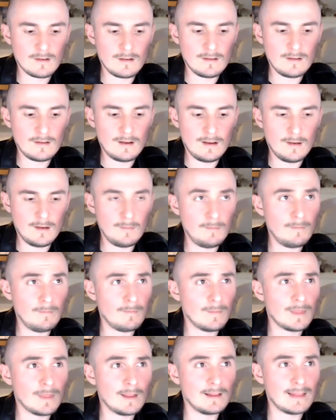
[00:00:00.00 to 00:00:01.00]

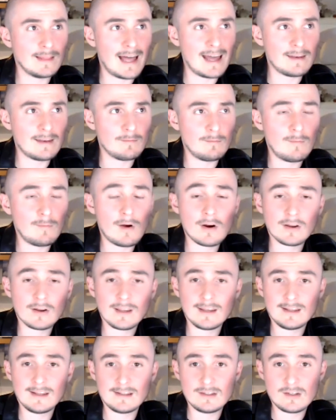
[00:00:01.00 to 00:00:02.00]
the Latin
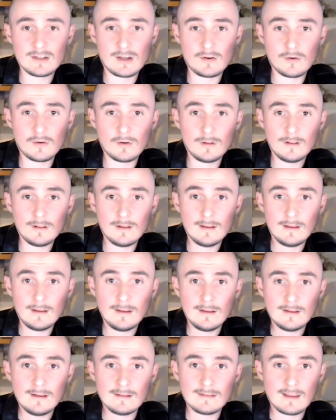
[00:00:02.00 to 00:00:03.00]
market in general
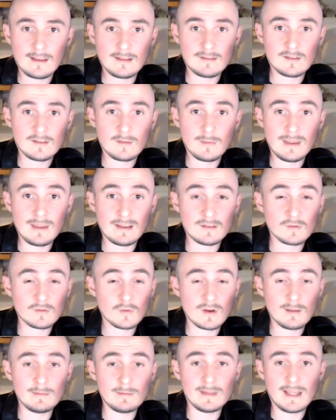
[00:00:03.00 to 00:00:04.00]
tends to be
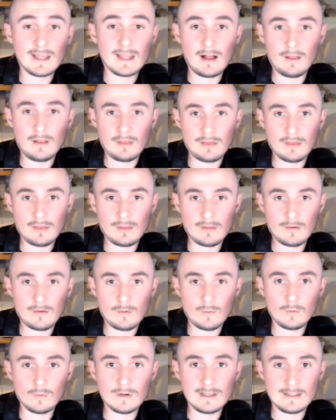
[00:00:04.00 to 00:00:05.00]
extremely health
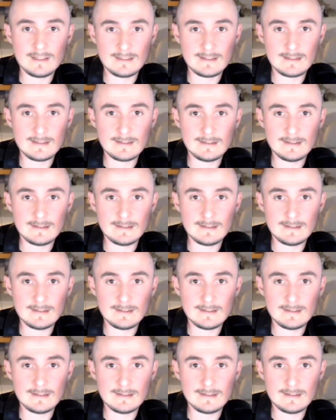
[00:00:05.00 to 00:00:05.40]
oriented.